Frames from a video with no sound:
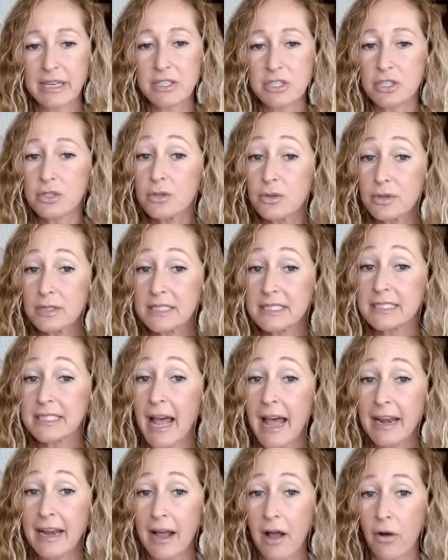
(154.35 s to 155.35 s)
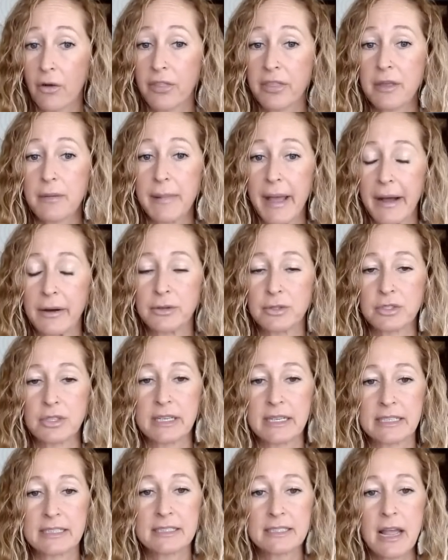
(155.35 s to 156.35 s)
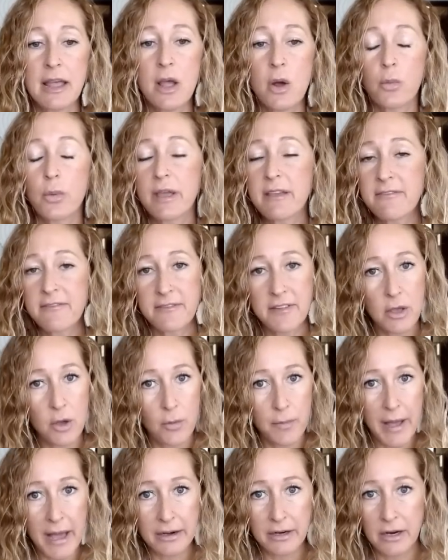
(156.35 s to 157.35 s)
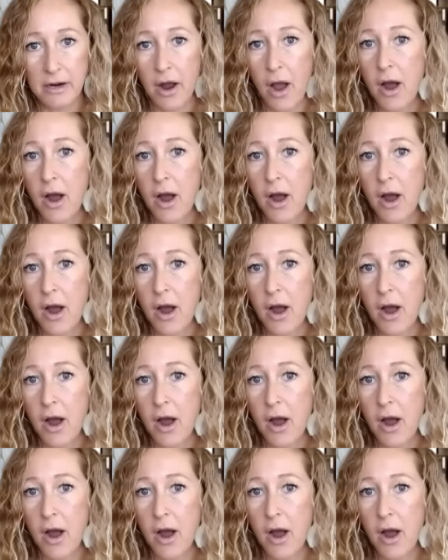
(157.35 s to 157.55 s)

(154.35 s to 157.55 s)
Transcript: do set healthy boundaries, we feel better.